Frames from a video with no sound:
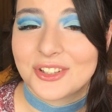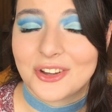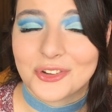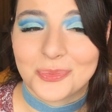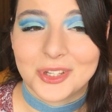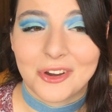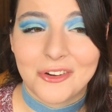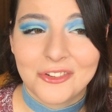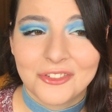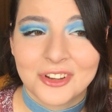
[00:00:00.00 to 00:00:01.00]
to cut me
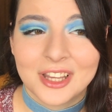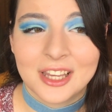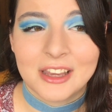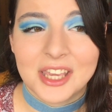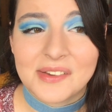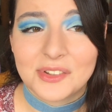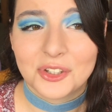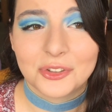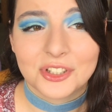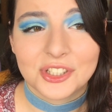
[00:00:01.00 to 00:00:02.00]
off, even
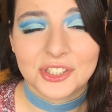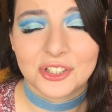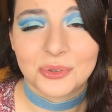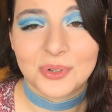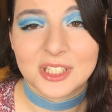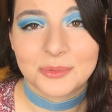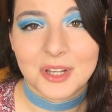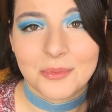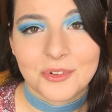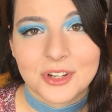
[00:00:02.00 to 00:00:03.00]
though there still was
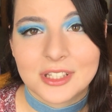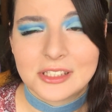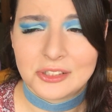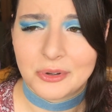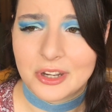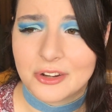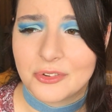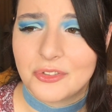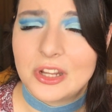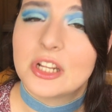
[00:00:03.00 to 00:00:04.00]
memory, so I
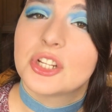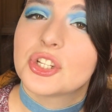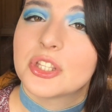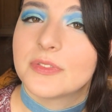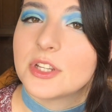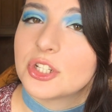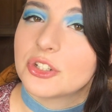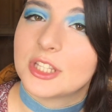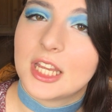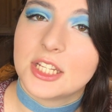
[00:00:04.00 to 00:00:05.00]
couldn't finish the
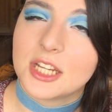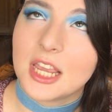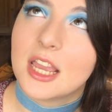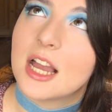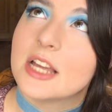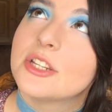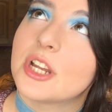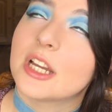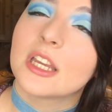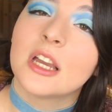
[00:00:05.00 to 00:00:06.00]
video that day, and
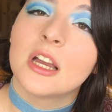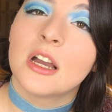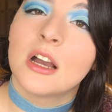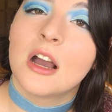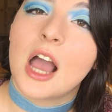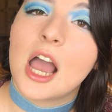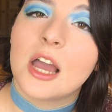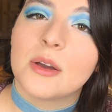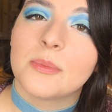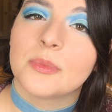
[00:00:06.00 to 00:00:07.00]
I
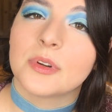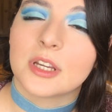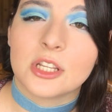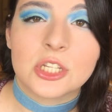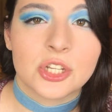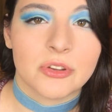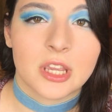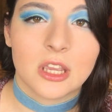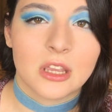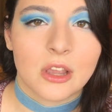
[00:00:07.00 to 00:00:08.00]
am
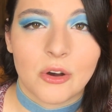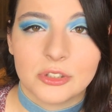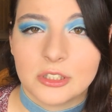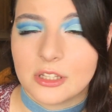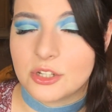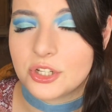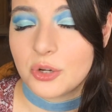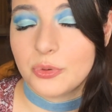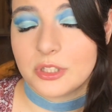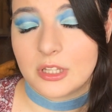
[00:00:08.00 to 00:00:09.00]
continuing on another
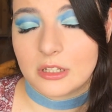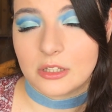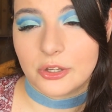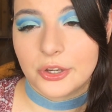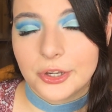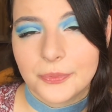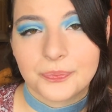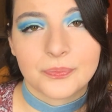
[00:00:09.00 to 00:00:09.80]
day with another look.